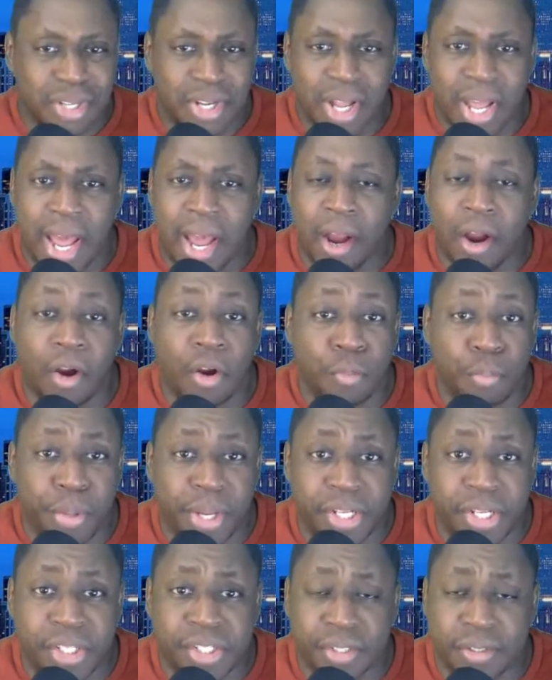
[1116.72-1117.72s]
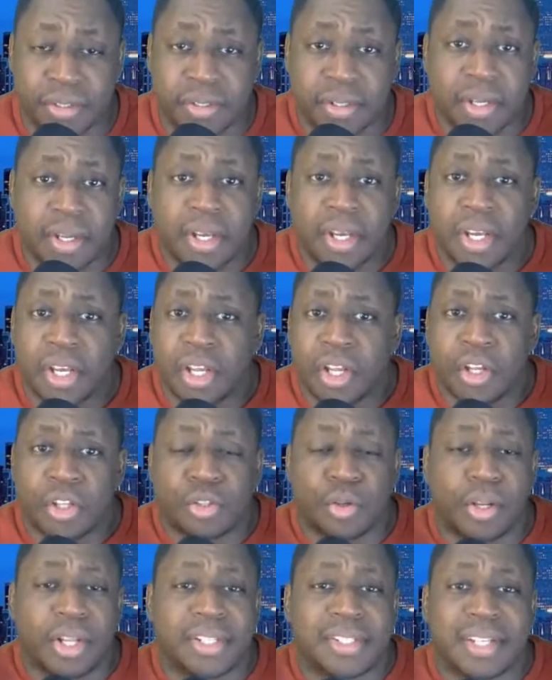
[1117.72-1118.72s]
I earn pensions.
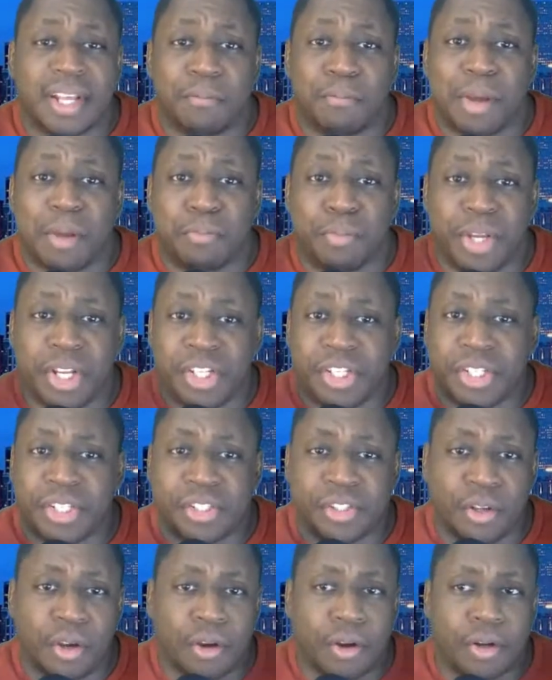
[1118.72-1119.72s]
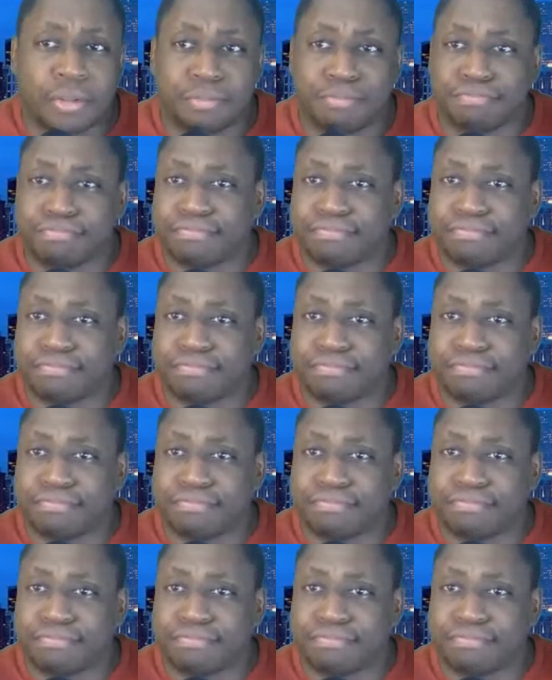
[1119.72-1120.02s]
So let's say my pensions are